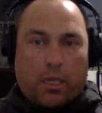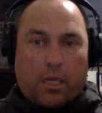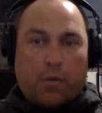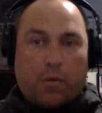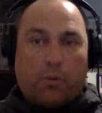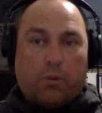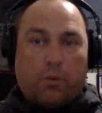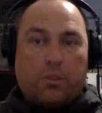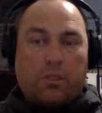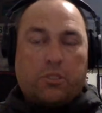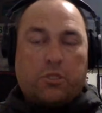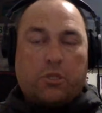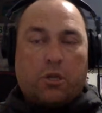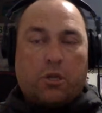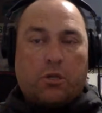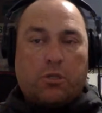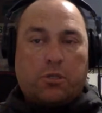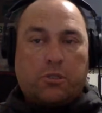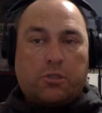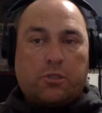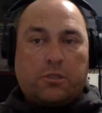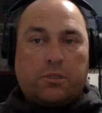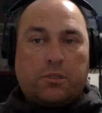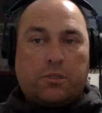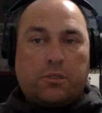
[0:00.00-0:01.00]
here with the
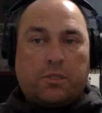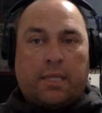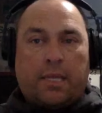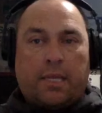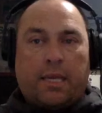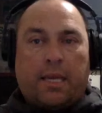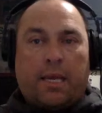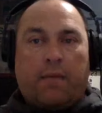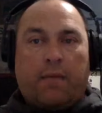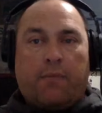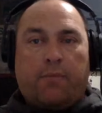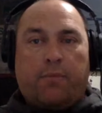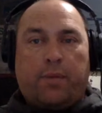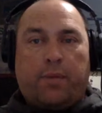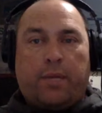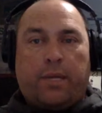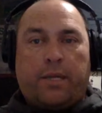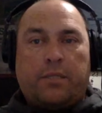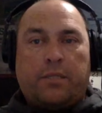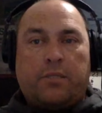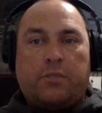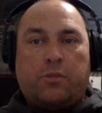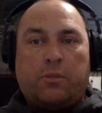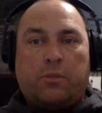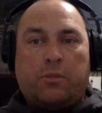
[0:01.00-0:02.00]
Chargers, and they have
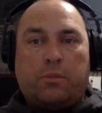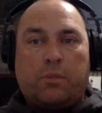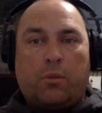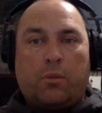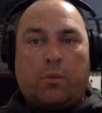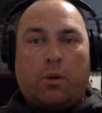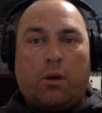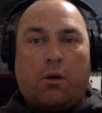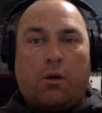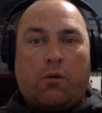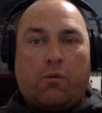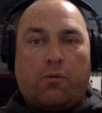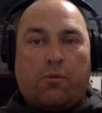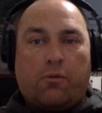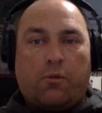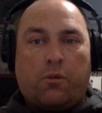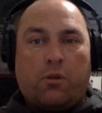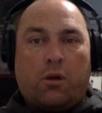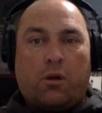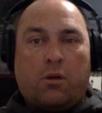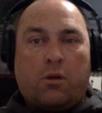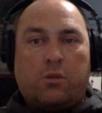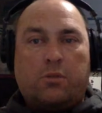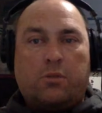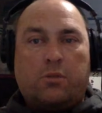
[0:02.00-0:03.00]
played extremely well for
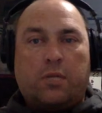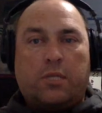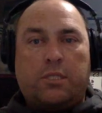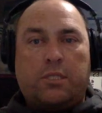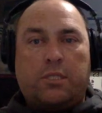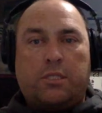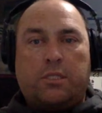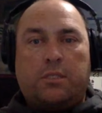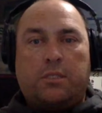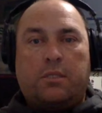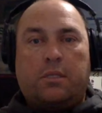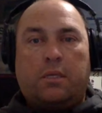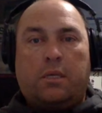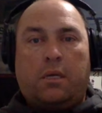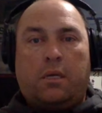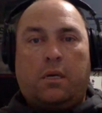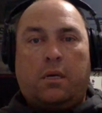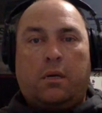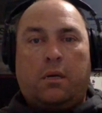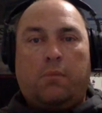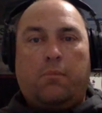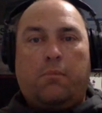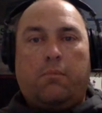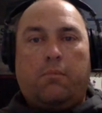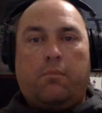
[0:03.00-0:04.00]
long stretches,
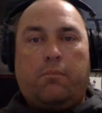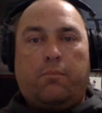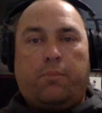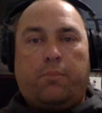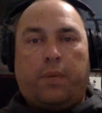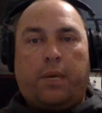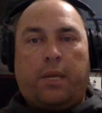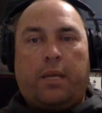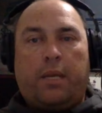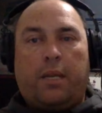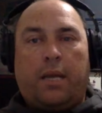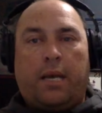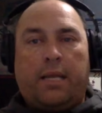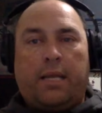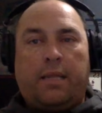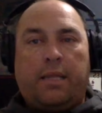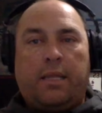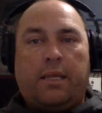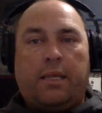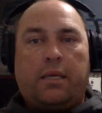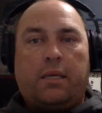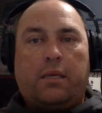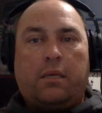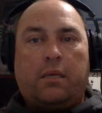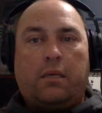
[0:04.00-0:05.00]
but I
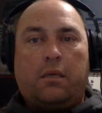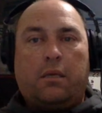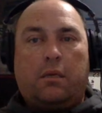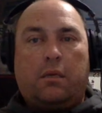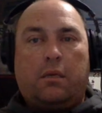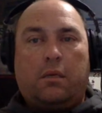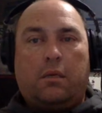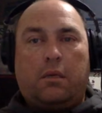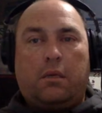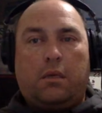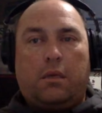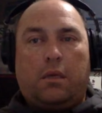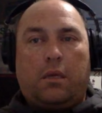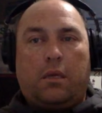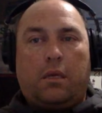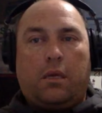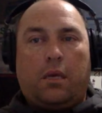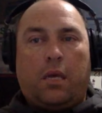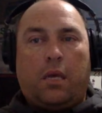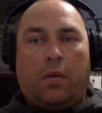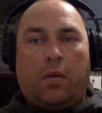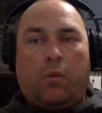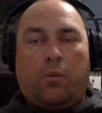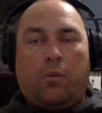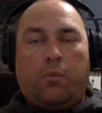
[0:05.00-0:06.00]
think
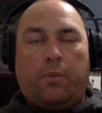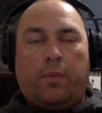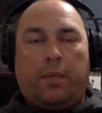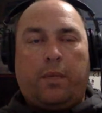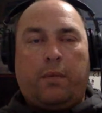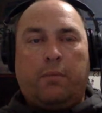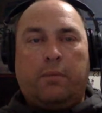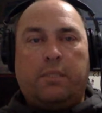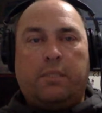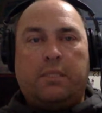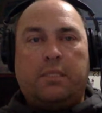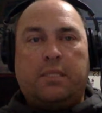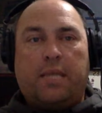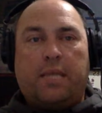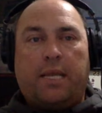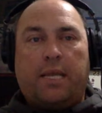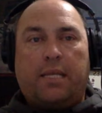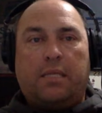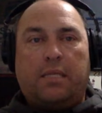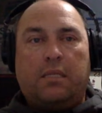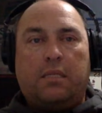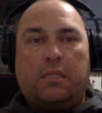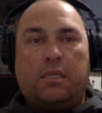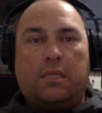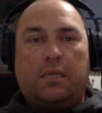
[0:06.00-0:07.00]
it would be a mistake
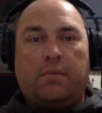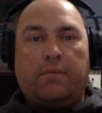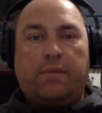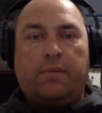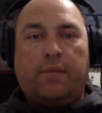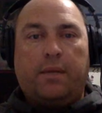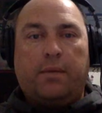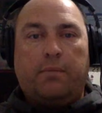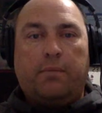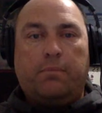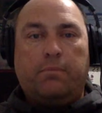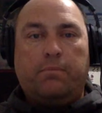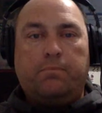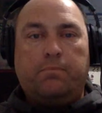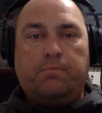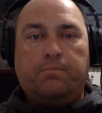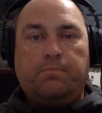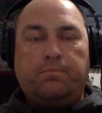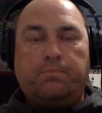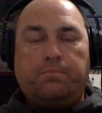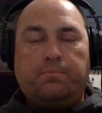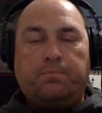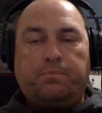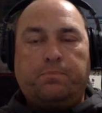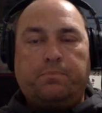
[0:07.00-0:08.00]
to leave them
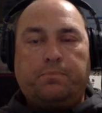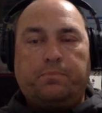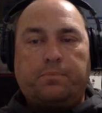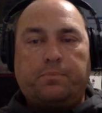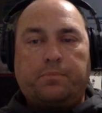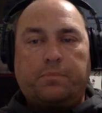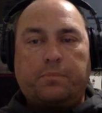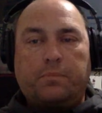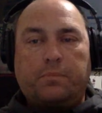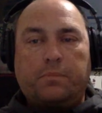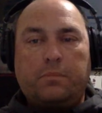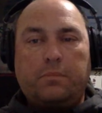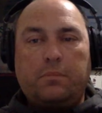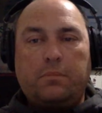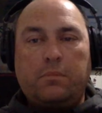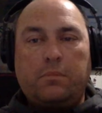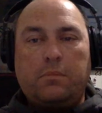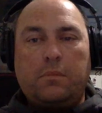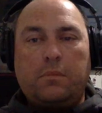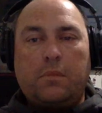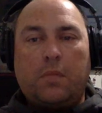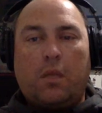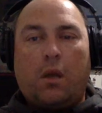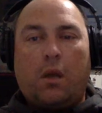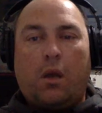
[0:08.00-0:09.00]

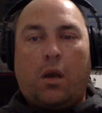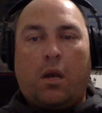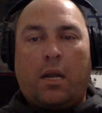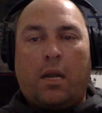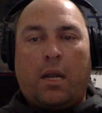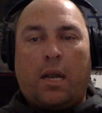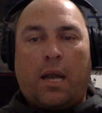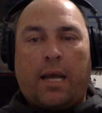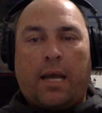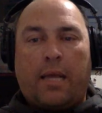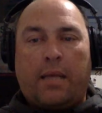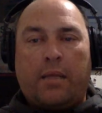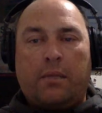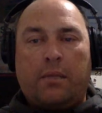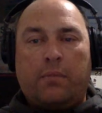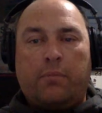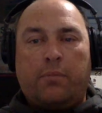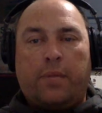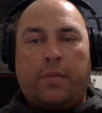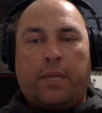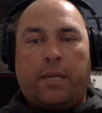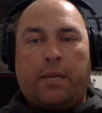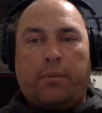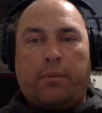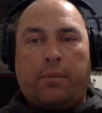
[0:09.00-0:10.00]
on an island
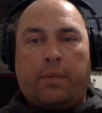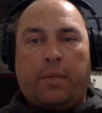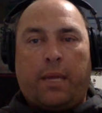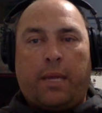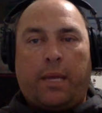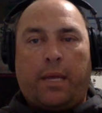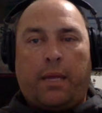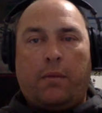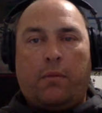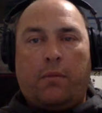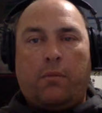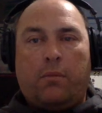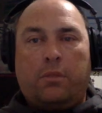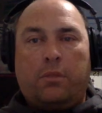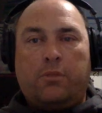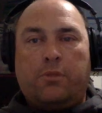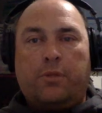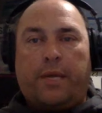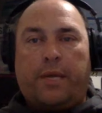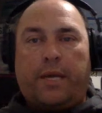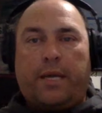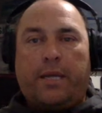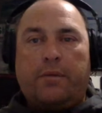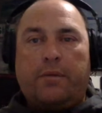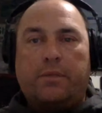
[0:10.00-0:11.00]
play-to-play with
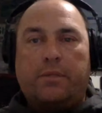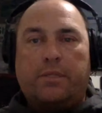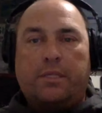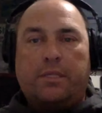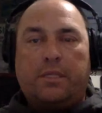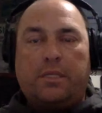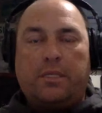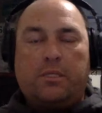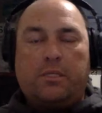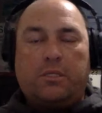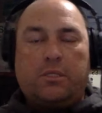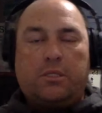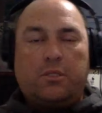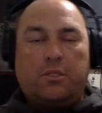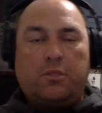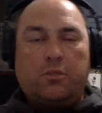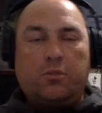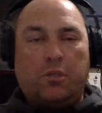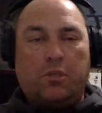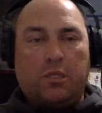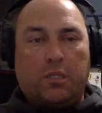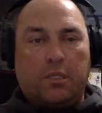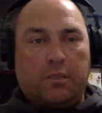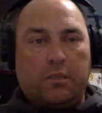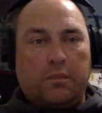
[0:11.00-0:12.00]
Trey Hendrickson. He's just too
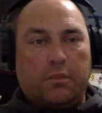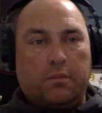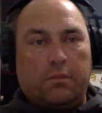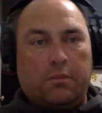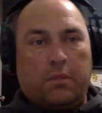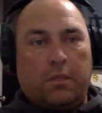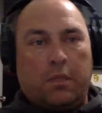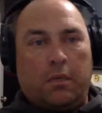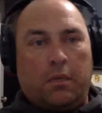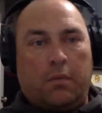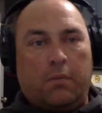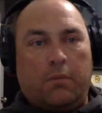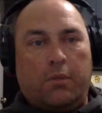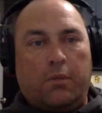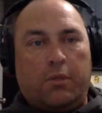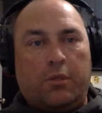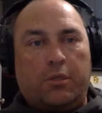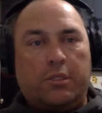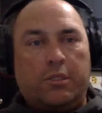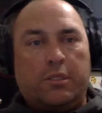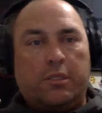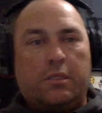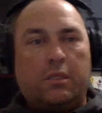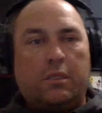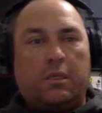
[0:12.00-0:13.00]
good.
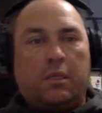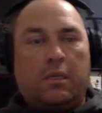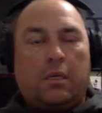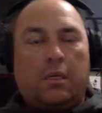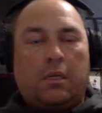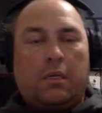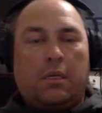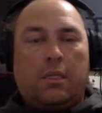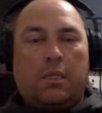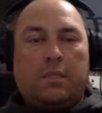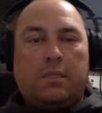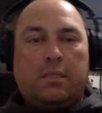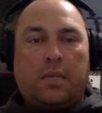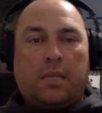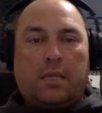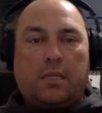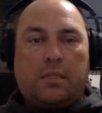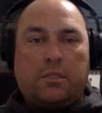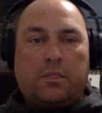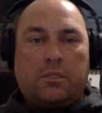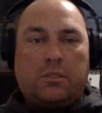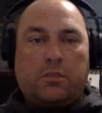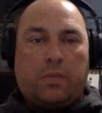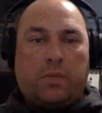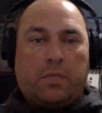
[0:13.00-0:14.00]
That's not a
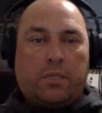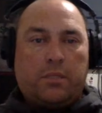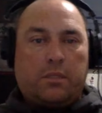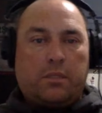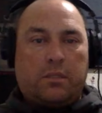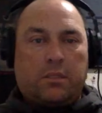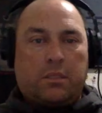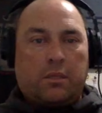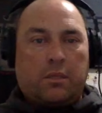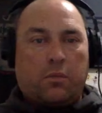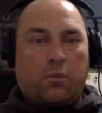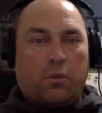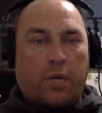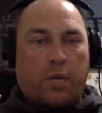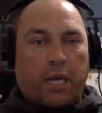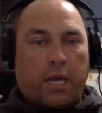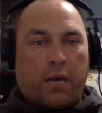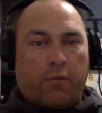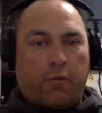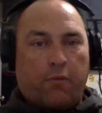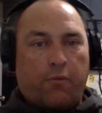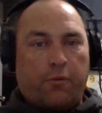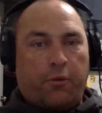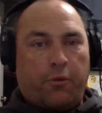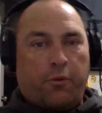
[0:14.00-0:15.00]
situation that's going to work
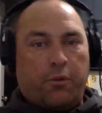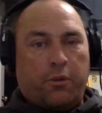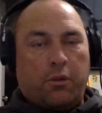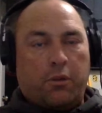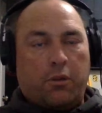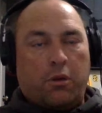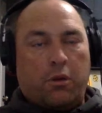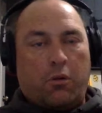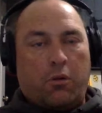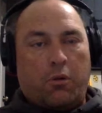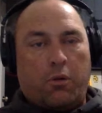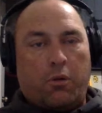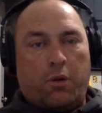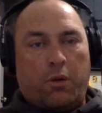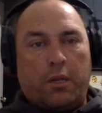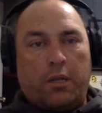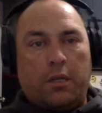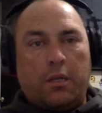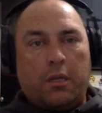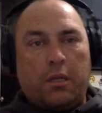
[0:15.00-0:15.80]
out for you in the long run.